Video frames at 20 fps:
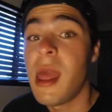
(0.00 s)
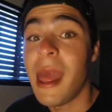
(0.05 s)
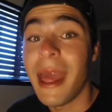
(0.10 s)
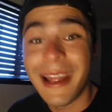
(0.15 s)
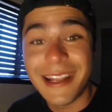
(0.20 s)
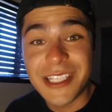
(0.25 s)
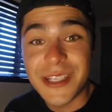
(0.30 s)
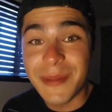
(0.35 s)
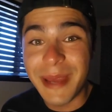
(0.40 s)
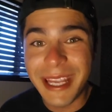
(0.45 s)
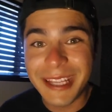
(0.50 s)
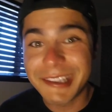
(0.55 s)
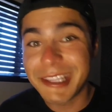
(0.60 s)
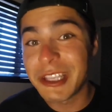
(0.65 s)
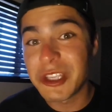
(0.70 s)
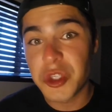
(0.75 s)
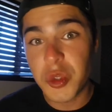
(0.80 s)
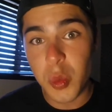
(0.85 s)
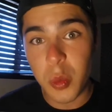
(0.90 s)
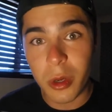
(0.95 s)
And to make
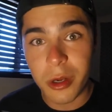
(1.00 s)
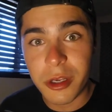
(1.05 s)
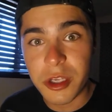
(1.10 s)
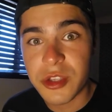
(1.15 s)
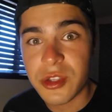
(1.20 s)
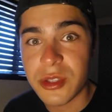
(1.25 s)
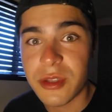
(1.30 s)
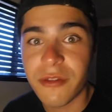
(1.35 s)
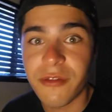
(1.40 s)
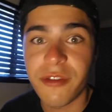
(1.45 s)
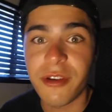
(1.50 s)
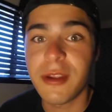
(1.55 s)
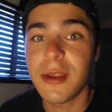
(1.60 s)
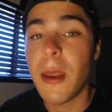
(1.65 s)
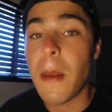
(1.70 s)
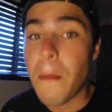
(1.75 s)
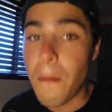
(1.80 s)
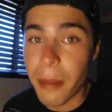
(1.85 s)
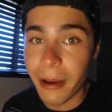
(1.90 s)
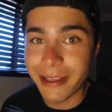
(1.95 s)
things worse, the
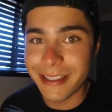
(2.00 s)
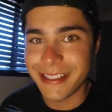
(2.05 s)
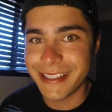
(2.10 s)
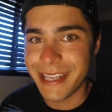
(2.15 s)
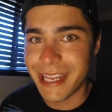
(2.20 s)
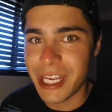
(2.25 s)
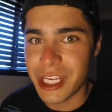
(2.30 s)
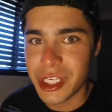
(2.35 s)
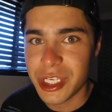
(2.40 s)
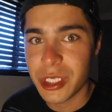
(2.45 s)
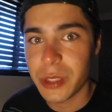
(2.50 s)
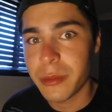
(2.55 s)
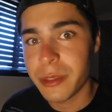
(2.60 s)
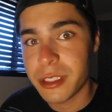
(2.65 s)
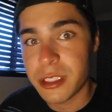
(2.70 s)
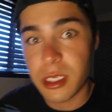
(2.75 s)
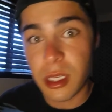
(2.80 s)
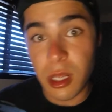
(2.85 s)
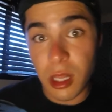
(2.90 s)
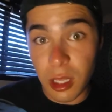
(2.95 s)
freaking bus station
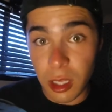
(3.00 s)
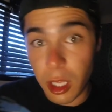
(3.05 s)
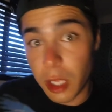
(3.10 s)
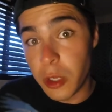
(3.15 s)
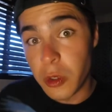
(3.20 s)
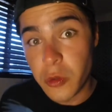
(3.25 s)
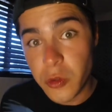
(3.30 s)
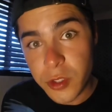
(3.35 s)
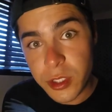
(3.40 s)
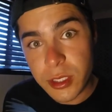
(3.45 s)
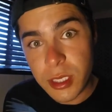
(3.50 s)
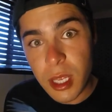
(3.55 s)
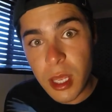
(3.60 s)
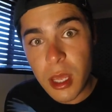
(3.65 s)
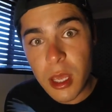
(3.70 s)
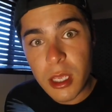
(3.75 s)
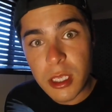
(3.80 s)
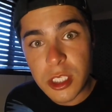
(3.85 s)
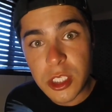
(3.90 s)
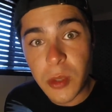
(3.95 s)
was closed.
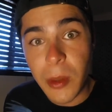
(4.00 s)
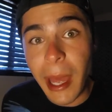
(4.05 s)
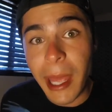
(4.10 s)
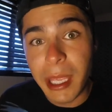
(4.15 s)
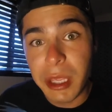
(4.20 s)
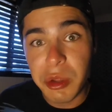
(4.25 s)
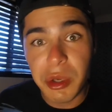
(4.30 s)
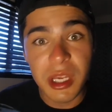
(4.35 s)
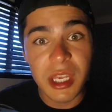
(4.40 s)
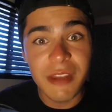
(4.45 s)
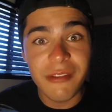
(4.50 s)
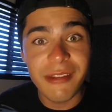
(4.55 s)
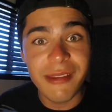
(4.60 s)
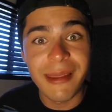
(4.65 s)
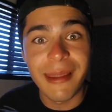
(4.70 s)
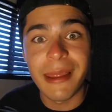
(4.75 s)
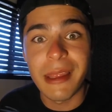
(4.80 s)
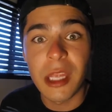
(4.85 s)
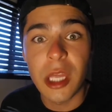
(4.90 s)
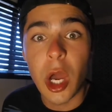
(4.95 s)
So I couldn't even
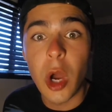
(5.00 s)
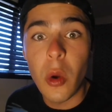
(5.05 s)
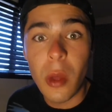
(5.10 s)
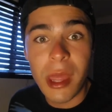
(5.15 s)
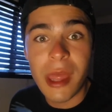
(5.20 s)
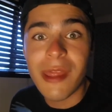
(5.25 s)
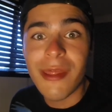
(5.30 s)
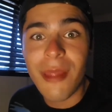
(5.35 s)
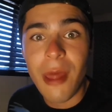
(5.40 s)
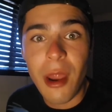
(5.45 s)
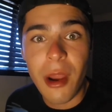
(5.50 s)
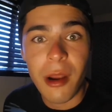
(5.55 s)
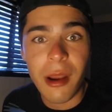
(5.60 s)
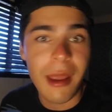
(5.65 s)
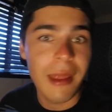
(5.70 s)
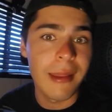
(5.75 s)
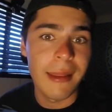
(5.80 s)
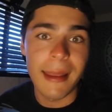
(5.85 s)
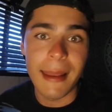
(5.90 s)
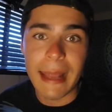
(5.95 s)
like go in there
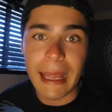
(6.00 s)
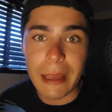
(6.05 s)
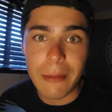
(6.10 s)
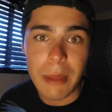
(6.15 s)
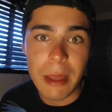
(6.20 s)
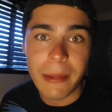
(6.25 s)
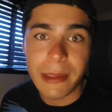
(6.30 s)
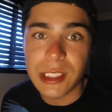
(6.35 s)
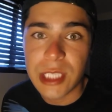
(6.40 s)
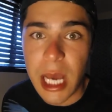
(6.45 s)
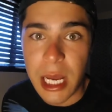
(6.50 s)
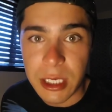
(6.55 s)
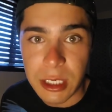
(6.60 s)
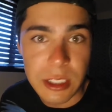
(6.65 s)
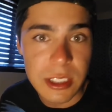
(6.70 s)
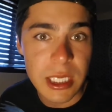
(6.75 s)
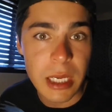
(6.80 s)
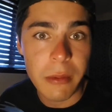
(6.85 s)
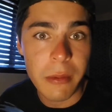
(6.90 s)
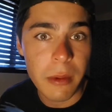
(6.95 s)
and like maybe talk to
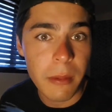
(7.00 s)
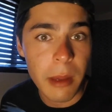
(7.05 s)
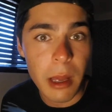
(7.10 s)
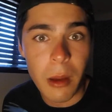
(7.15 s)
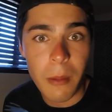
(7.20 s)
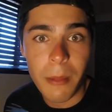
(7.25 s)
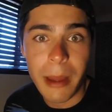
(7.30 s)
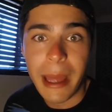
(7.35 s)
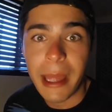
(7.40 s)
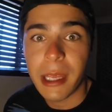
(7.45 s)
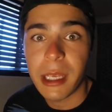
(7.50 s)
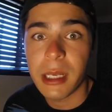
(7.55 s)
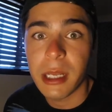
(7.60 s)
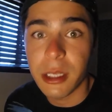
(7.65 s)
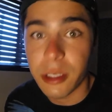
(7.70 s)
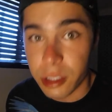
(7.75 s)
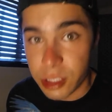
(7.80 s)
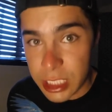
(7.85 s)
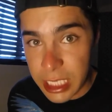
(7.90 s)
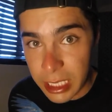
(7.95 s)
someone about buying
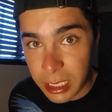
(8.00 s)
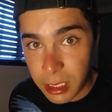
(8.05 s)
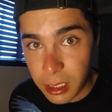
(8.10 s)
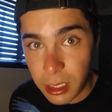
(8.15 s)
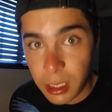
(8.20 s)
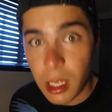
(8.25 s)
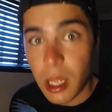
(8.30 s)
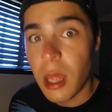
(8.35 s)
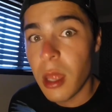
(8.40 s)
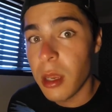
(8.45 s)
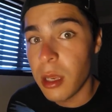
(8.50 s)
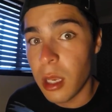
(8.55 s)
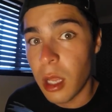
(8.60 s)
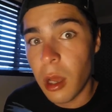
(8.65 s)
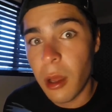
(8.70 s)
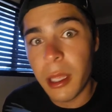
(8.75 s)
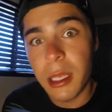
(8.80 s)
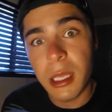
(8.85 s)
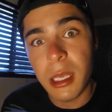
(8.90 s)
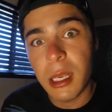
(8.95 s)
another ticket. No,
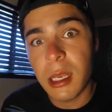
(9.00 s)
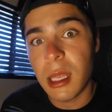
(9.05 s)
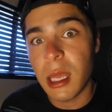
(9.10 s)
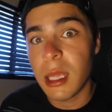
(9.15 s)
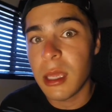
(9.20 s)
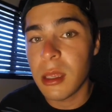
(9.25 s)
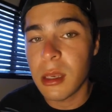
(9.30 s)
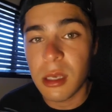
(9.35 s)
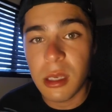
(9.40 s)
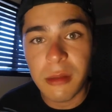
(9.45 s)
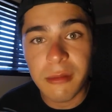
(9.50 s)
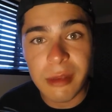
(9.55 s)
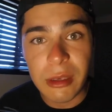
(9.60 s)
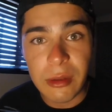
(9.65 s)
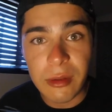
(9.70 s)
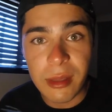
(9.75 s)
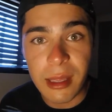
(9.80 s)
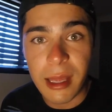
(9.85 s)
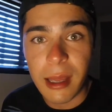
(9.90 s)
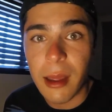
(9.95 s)
I didn't. I couldn't even
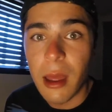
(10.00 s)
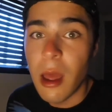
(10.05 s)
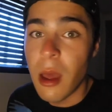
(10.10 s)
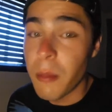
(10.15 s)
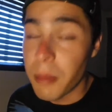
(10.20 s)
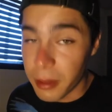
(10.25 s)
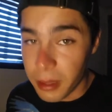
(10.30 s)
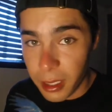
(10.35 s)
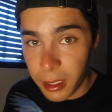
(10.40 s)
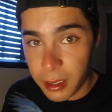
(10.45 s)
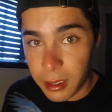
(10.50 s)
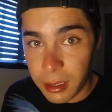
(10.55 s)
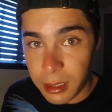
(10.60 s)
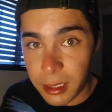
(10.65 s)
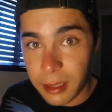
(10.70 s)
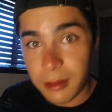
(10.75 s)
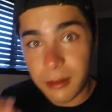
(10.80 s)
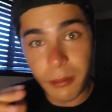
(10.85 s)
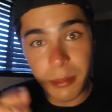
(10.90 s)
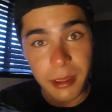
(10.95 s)
do that. But
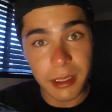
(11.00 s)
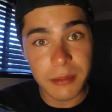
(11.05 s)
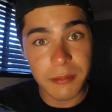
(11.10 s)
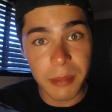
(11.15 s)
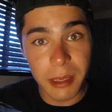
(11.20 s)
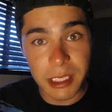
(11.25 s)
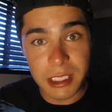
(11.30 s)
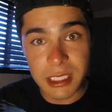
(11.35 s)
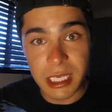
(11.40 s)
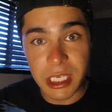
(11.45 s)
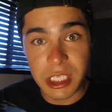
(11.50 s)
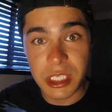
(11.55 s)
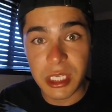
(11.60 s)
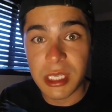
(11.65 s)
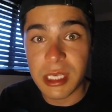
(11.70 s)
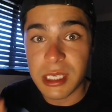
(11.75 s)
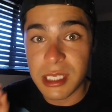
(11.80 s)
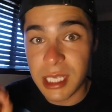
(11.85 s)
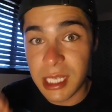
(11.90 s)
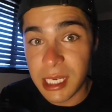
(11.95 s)
luckily, the bus
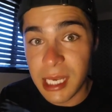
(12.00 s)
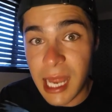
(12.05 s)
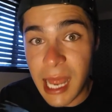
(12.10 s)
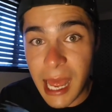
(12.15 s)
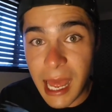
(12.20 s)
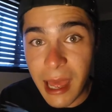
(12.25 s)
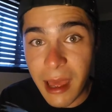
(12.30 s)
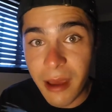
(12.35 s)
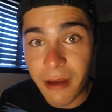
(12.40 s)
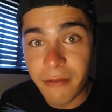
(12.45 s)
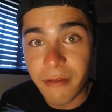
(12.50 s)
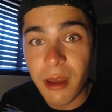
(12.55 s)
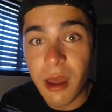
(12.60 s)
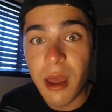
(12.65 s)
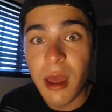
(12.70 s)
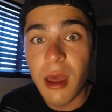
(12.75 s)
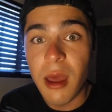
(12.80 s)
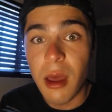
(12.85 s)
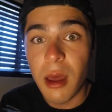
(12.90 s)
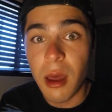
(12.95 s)
station did have
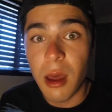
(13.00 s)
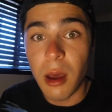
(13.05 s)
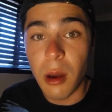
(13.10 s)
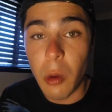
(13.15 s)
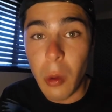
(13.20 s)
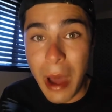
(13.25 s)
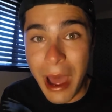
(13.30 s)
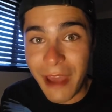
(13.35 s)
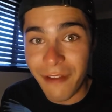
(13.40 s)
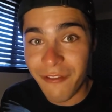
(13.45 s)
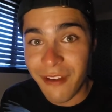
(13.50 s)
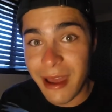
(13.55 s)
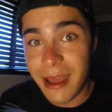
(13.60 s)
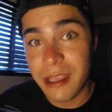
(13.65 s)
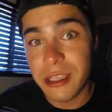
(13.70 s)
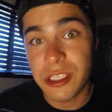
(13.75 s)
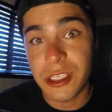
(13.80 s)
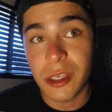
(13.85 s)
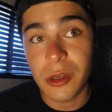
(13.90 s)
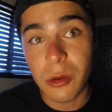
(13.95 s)
Wi-Fi,
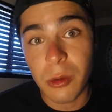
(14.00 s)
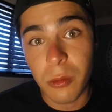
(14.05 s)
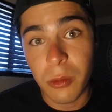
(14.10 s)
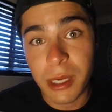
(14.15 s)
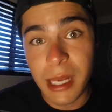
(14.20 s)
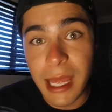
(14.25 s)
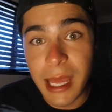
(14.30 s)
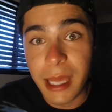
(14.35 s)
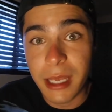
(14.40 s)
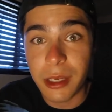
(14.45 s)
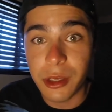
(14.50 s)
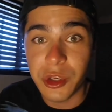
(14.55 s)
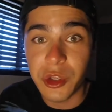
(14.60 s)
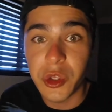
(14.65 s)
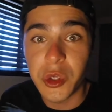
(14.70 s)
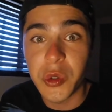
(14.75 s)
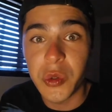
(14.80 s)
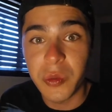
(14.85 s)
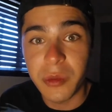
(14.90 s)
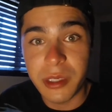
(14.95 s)
so what I had to
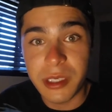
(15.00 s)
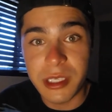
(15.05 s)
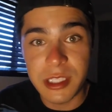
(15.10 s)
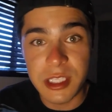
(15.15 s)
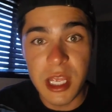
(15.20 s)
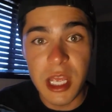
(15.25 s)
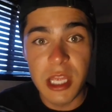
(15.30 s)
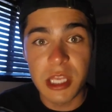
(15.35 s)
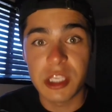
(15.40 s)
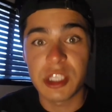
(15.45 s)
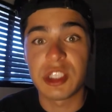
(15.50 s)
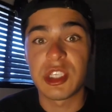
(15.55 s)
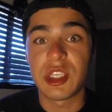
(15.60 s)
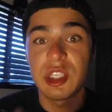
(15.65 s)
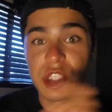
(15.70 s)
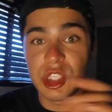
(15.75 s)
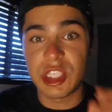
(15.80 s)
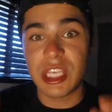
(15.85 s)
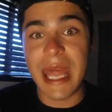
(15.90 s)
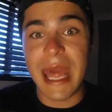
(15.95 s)
do was just
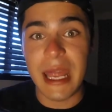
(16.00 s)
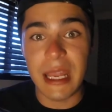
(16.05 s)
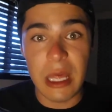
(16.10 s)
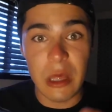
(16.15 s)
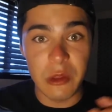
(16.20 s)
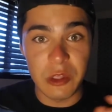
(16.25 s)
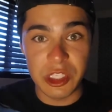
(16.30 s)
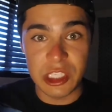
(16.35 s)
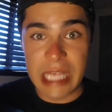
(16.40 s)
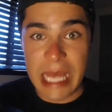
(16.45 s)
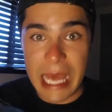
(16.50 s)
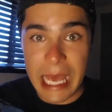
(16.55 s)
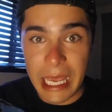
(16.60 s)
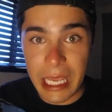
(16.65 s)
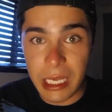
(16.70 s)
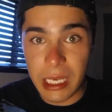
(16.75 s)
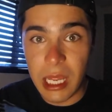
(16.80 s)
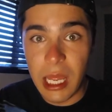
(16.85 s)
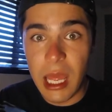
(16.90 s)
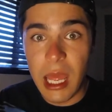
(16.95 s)
stand
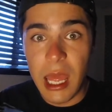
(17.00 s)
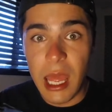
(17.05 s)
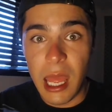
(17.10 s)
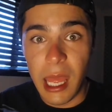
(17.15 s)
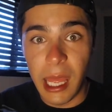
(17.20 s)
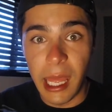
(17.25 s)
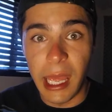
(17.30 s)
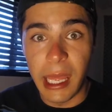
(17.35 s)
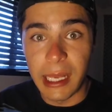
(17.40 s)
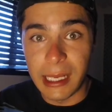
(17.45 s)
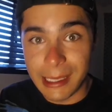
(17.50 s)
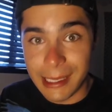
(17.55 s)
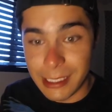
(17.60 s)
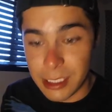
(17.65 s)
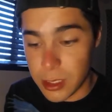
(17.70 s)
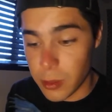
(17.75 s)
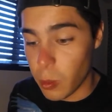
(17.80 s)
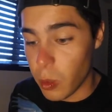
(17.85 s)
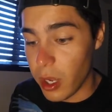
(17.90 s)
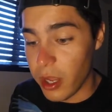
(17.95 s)
outside and get
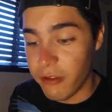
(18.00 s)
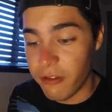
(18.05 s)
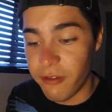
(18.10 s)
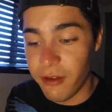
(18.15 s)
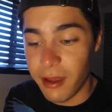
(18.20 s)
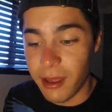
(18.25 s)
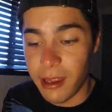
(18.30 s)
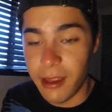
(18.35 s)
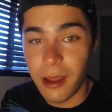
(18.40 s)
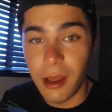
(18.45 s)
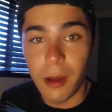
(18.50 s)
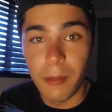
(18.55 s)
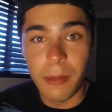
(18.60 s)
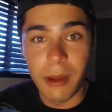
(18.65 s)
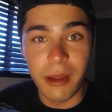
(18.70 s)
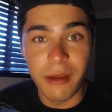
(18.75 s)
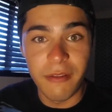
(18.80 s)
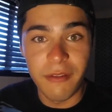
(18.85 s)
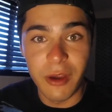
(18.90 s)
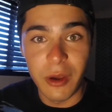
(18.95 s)
some Wi-Fi on
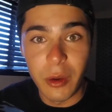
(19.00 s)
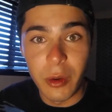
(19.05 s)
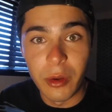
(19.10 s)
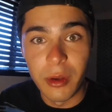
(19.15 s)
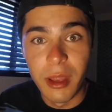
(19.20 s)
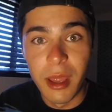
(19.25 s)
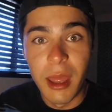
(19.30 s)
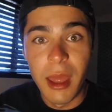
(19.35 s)
my phone,